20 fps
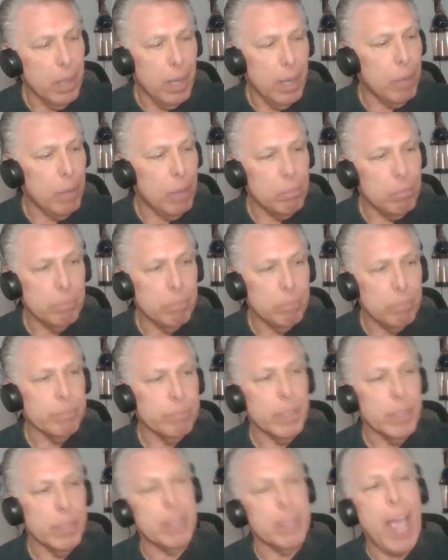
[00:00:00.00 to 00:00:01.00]
um,
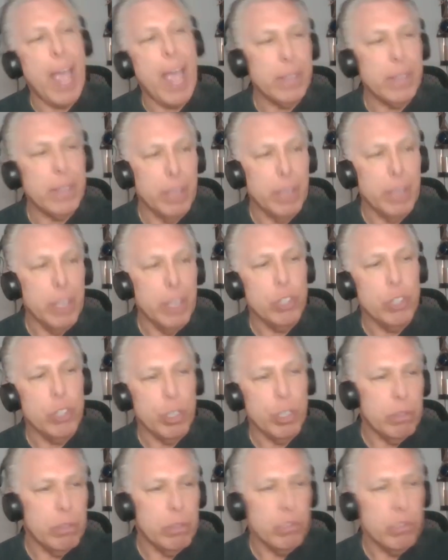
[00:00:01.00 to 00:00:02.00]
attacked and
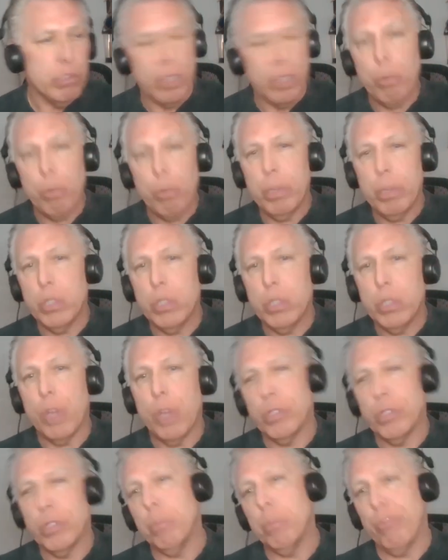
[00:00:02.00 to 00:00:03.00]
injured several police
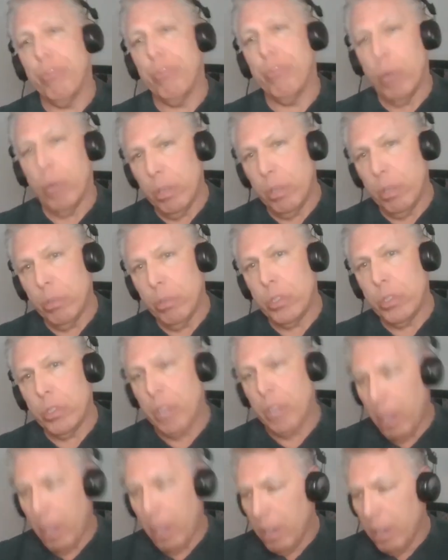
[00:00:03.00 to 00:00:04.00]
officers before he
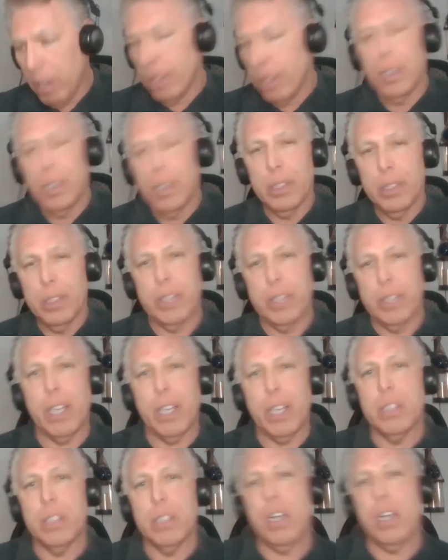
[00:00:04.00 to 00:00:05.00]
was uh,
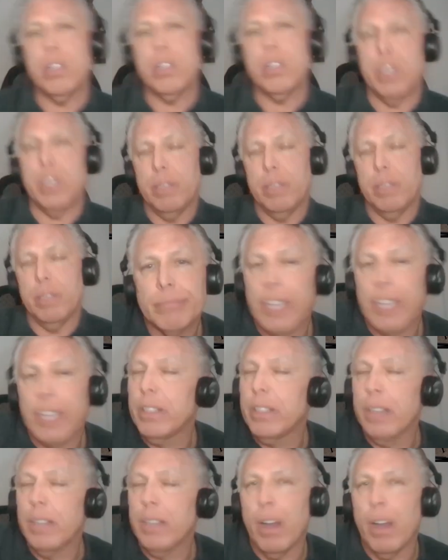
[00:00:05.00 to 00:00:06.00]
taken into custody. That
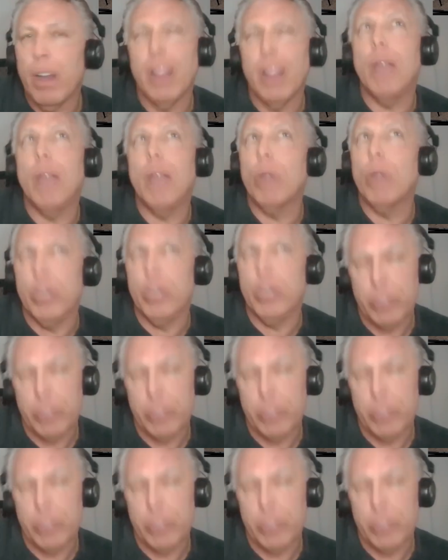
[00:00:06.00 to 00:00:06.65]
could have gone a lot worse.